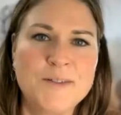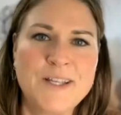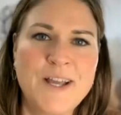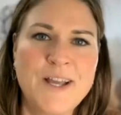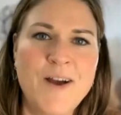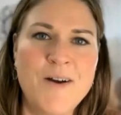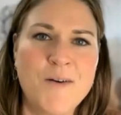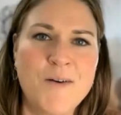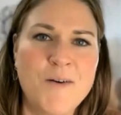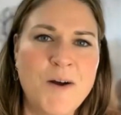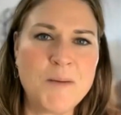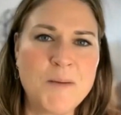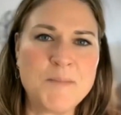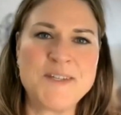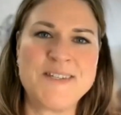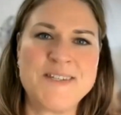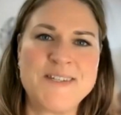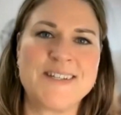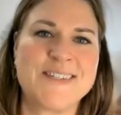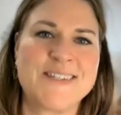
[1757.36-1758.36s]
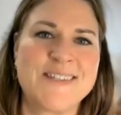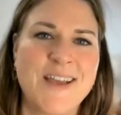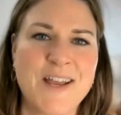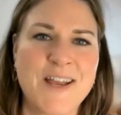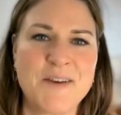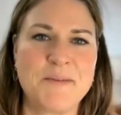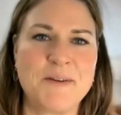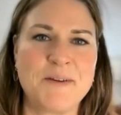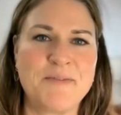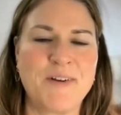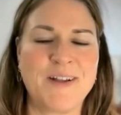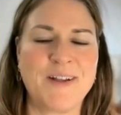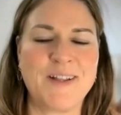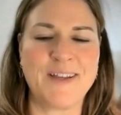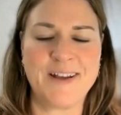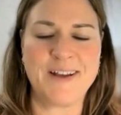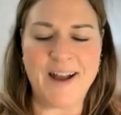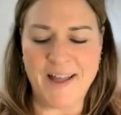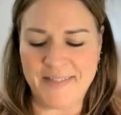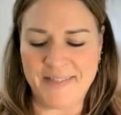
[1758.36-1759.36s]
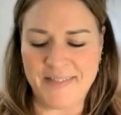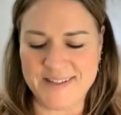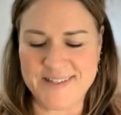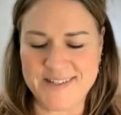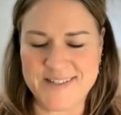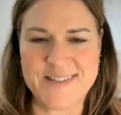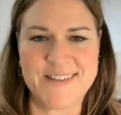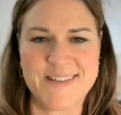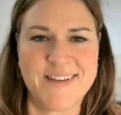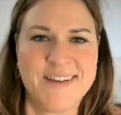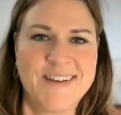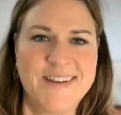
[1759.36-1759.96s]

No, I'm just excited we finally got this